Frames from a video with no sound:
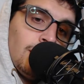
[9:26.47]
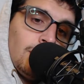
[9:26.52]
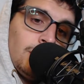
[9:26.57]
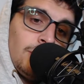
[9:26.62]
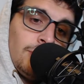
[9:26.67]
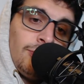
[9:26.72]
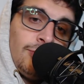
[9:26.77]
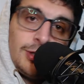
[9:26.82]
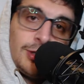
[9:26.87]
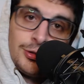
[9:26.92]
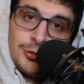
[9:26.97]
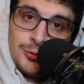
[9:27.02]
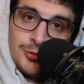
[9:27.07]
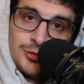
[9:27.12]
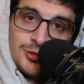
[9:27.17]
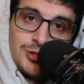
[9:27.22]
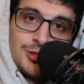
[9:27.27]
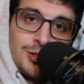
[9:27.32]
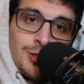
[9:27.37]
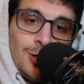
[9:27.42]
The
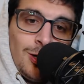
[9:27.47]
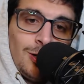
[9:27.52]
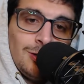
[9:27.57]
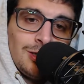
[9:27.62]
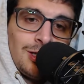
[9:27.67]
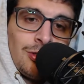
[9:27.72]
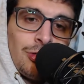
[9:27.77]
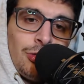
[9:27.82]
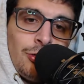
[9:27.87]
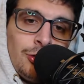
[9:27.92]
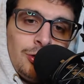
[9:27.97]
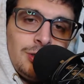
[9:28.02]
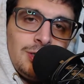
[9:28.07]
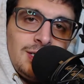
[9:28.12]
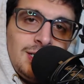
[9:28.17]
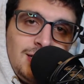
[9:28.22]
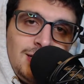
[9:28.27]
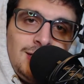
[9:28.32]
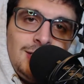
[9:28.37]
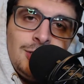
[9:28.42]
officials calling
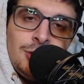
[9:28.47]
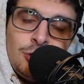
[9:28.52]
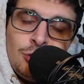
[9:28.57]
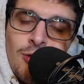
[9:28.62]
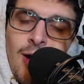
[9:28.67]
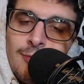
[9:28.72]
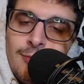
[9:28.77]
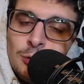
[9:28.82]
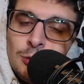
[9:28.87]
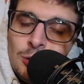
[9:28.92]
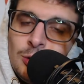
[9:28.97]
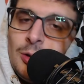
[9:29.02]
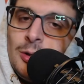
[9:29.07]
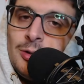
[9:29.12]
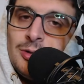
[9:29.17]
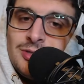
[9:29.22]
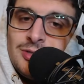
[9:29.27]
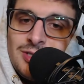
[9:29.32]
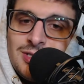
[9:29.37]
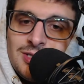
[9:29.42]
13 travel
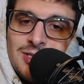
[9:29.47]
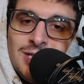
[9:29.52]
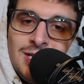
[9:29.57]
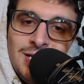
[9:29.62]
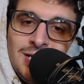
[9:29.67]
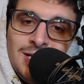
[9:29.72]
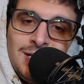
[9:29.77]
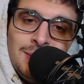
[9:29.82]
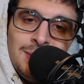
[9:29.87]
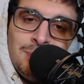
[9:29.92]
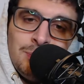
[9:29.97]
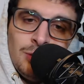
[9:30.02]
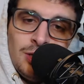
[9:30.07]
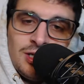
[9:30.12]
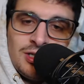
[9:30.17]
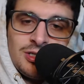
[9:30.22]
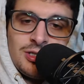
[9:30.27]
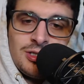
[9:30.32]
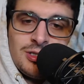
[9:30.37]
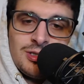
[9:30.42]
calls,
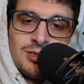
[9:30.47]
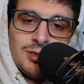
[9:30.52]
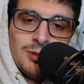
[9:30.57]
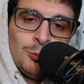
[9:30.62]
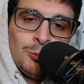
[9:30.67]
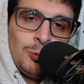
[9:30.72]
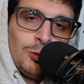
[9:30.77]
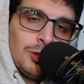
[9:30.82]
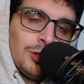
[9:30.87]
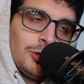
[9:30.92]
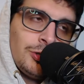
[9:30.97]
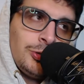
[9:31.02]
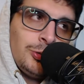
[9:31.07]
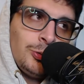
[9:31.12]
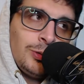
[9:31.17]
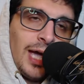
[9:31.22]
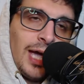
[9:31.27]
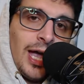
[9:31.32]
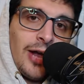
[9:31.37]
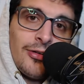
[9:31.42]
plus 1 or
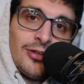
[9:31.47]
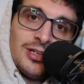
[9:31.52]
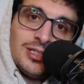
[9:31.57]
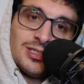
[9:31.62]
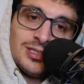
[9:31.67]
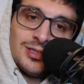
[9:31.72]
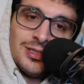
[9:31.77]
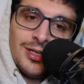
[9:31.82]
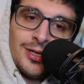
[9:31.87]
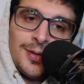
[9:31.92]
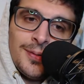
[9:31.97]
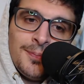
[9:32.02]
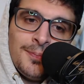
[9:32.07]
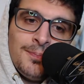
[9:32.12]
2 carries in there.